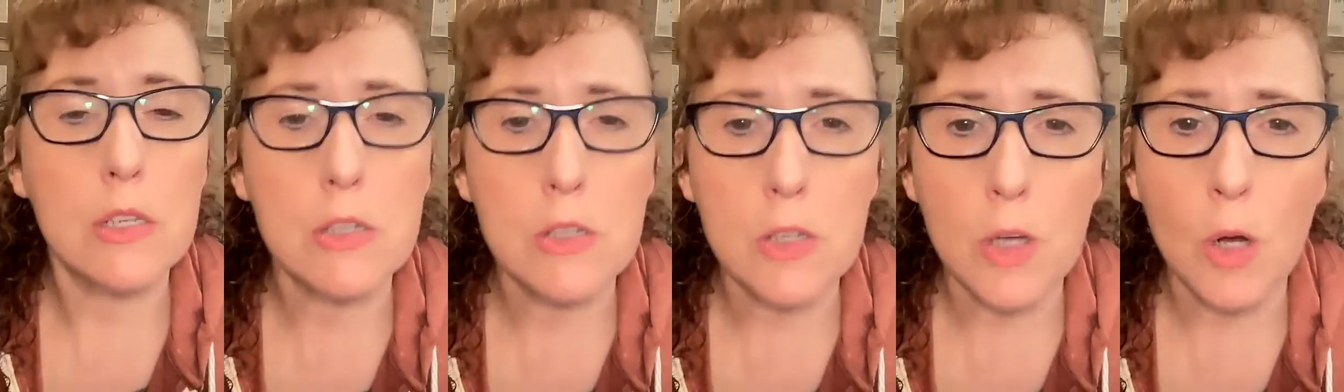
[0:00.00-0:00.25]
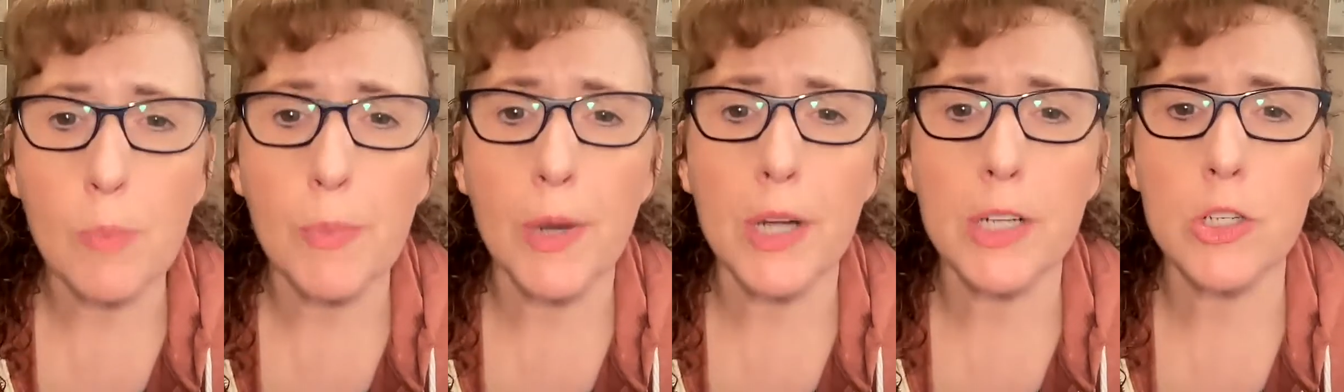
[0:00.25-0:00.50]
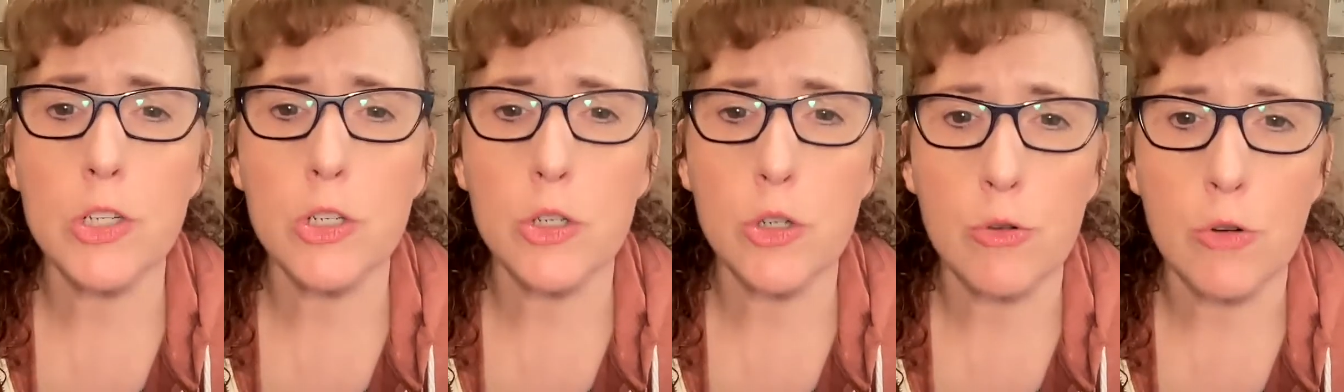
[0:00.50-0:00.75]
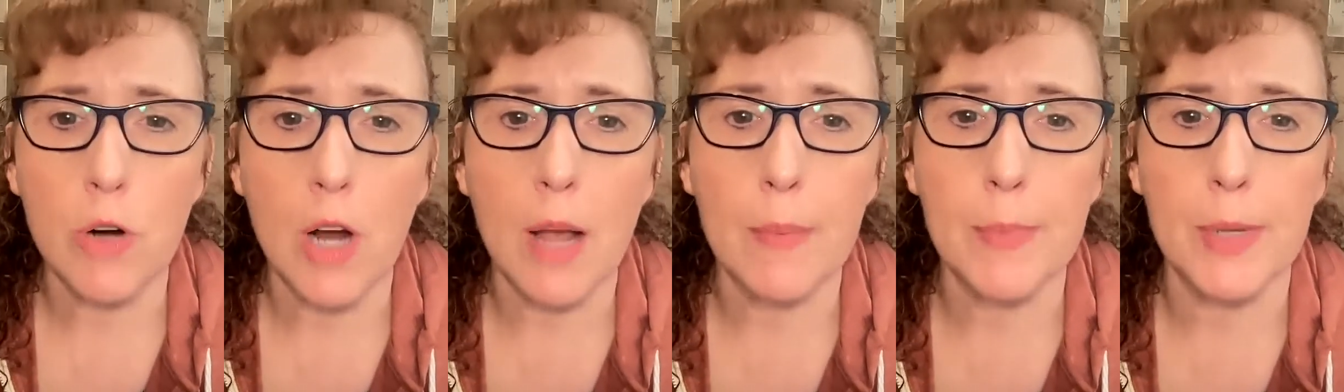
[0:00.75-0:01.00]
So much
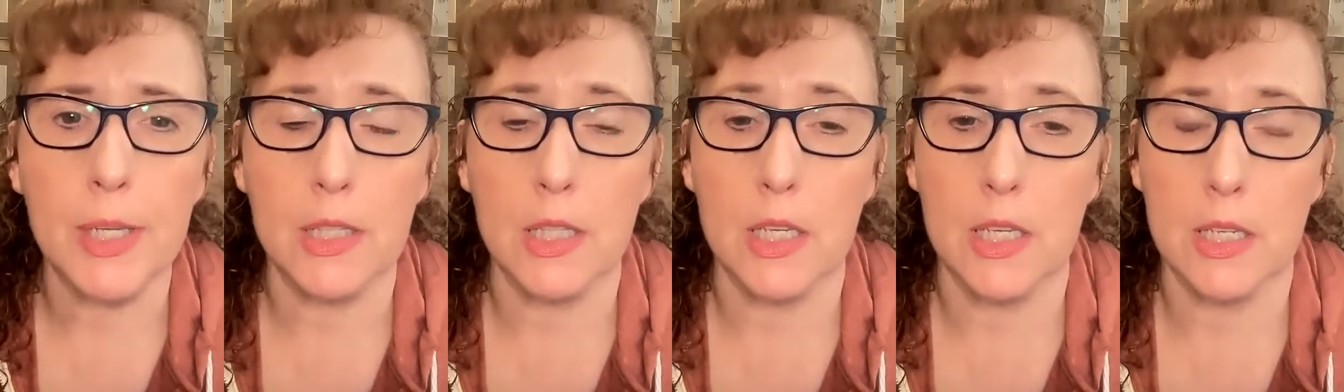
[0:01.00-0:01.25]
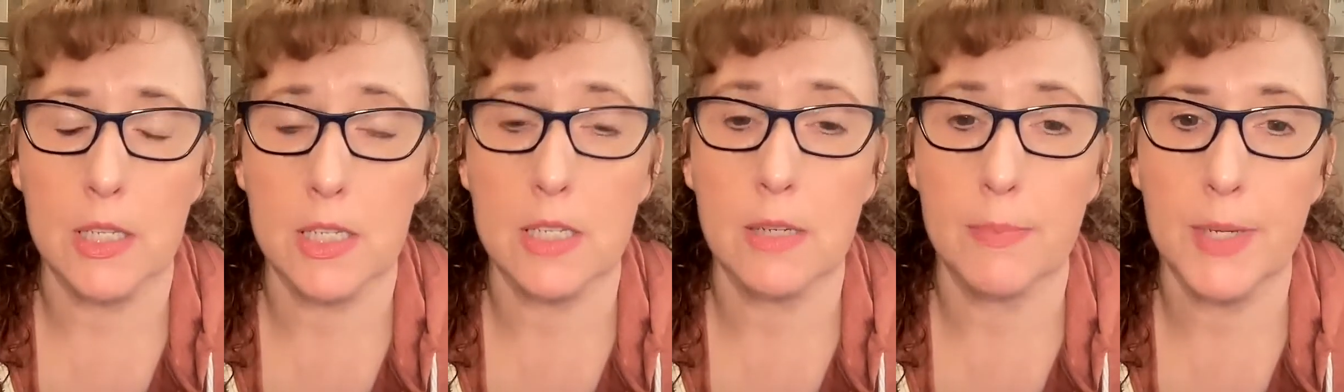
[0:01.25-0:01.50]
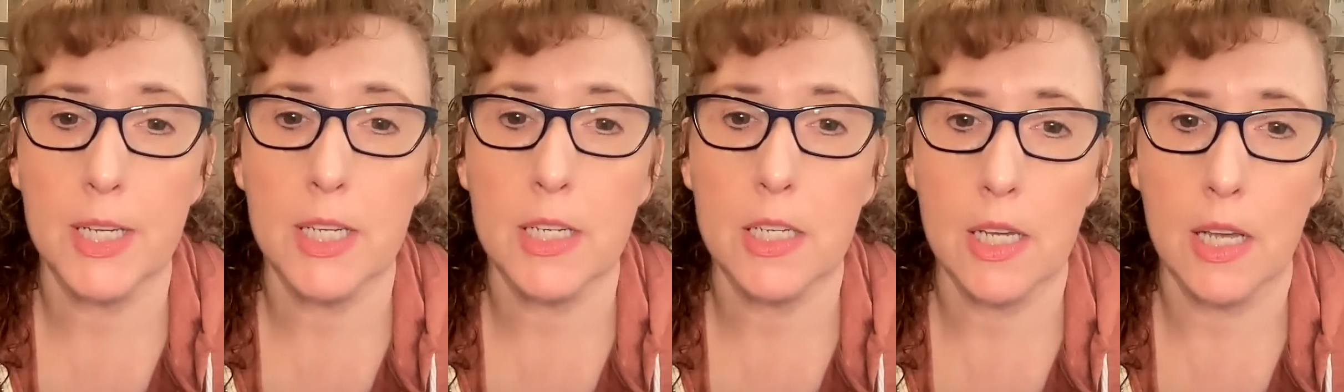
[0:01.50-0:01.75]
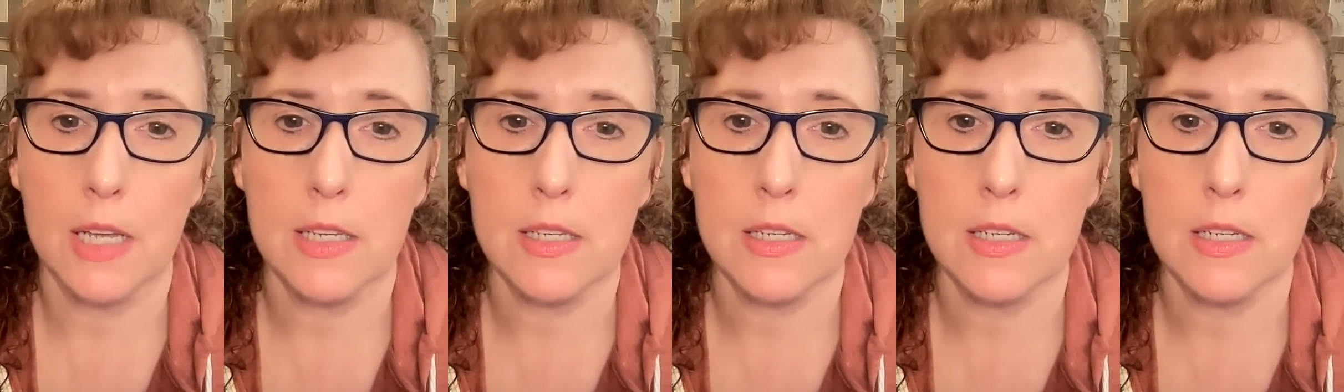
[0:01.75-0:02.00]
trauma leads to
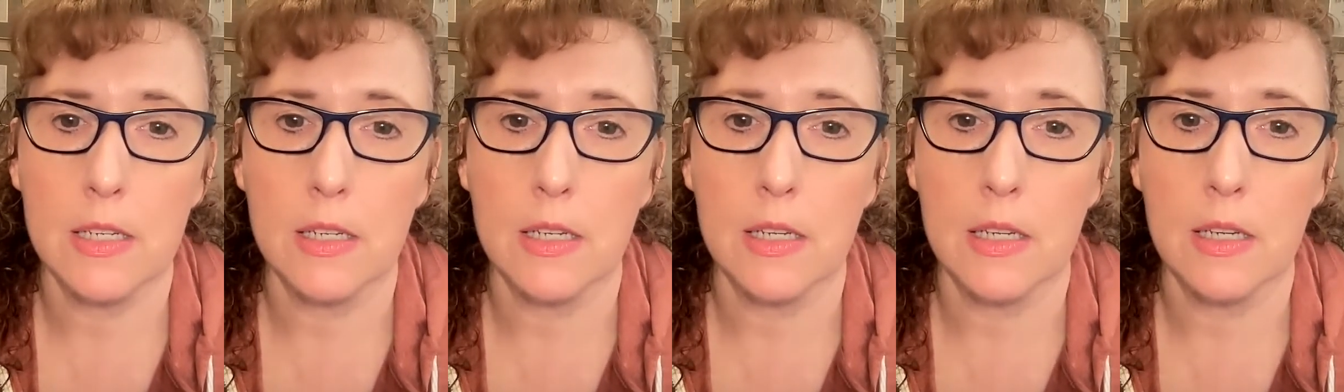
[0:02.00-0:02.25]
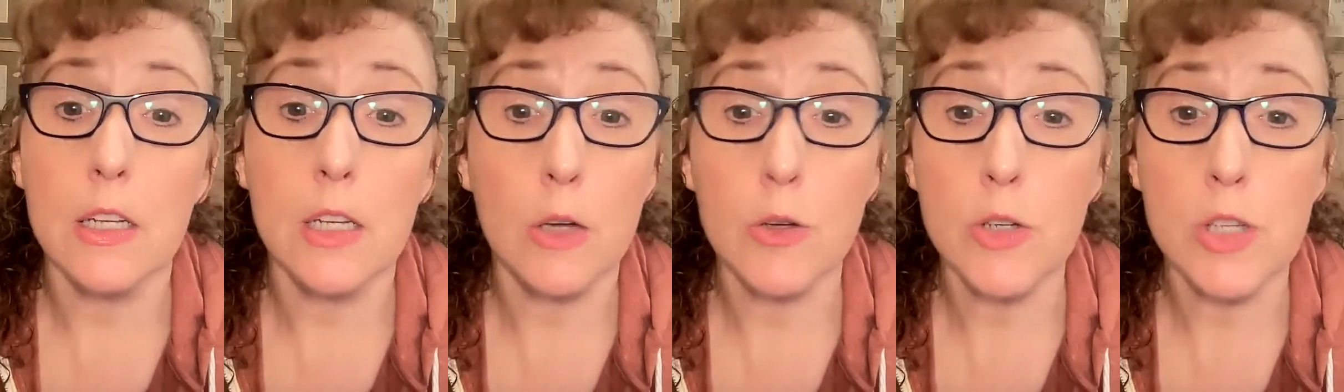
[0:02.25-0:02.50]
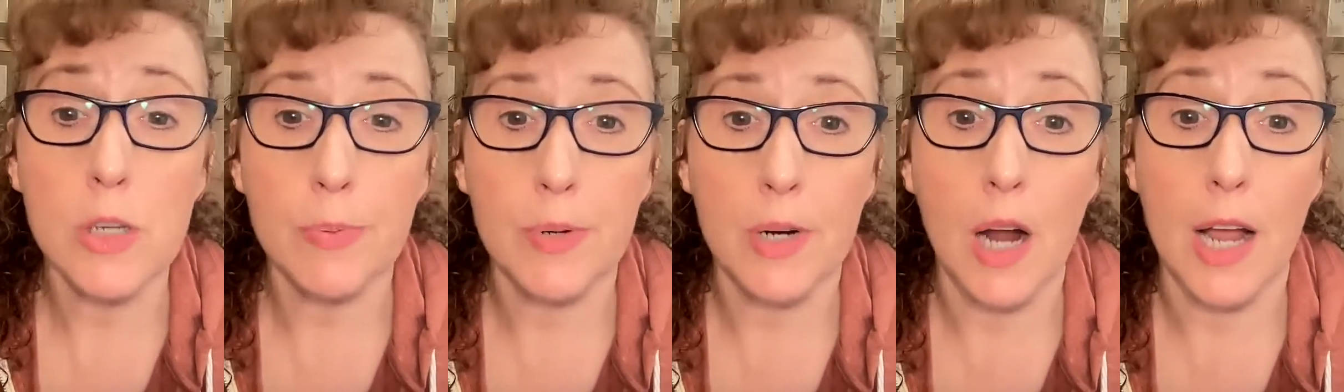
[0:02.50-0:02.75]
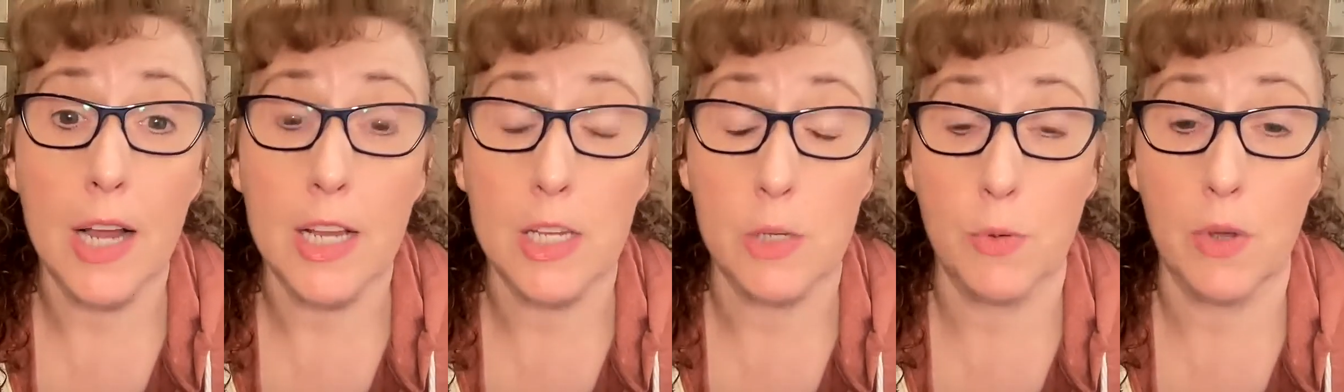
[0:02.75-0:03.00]
PTSD. No
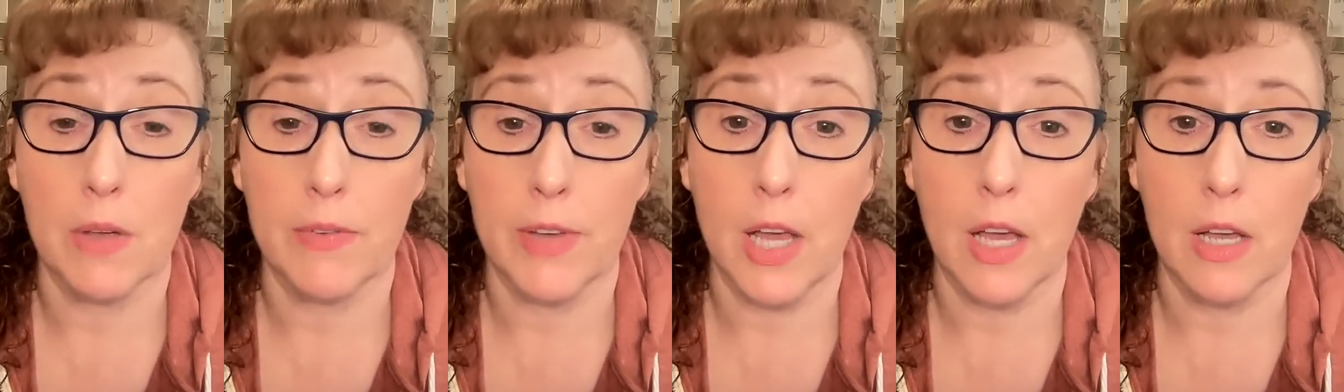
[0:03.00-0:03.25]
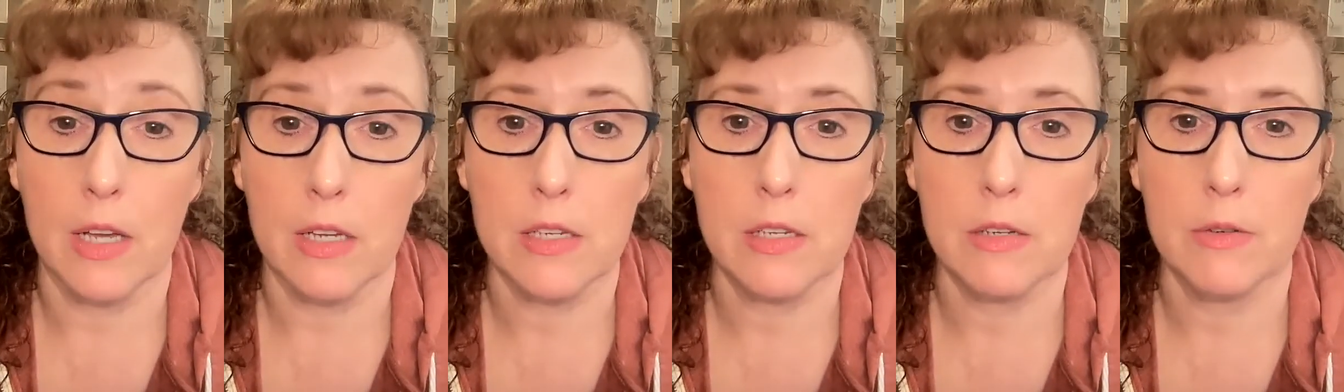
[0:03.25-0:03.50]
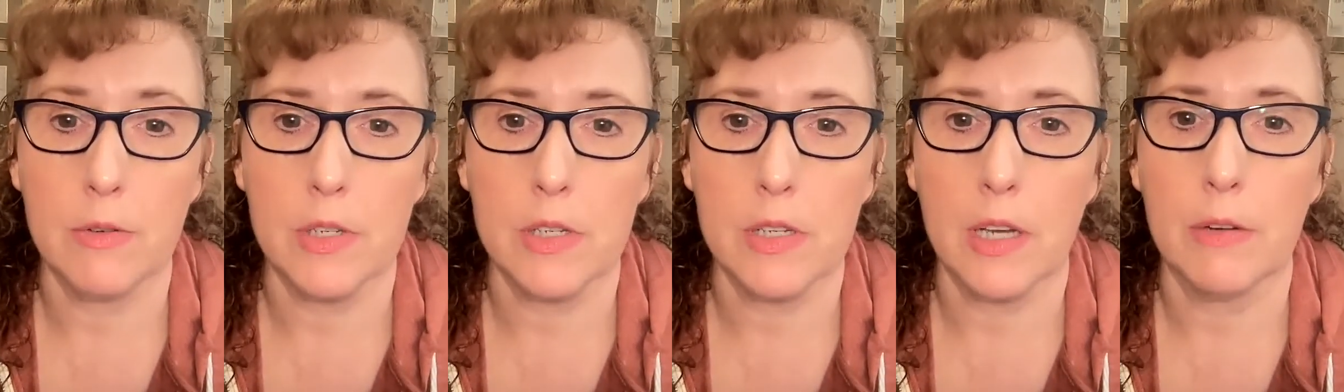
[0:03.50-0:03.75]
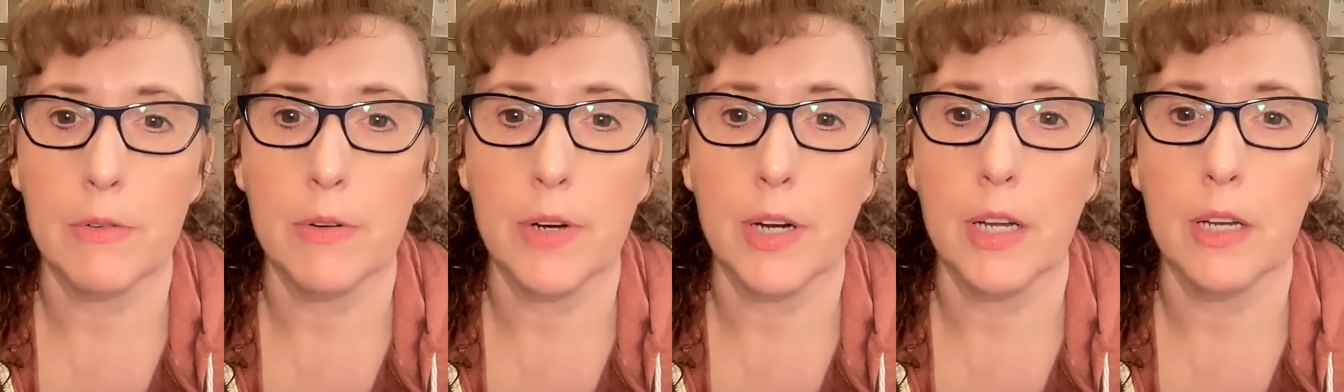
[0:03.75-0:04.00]
surprise we have a high
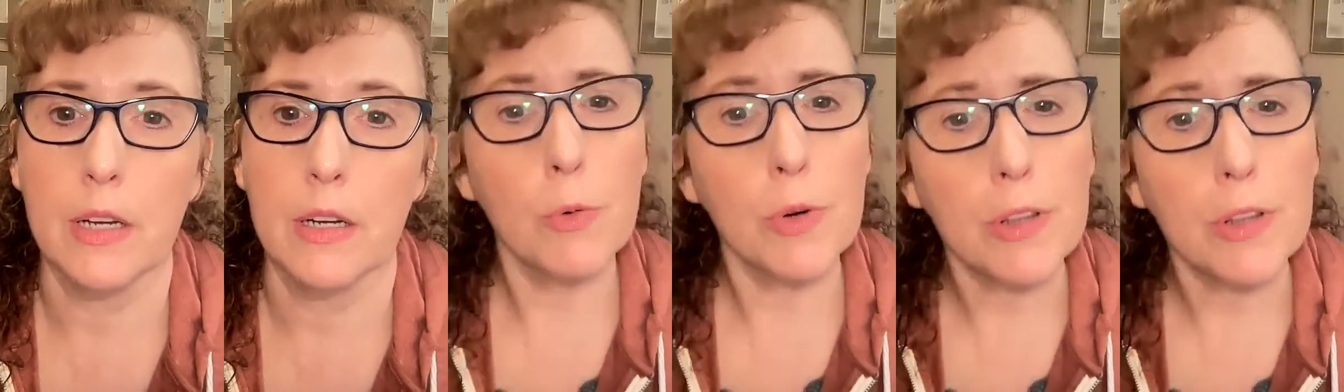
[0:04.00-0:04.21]
suicide rate.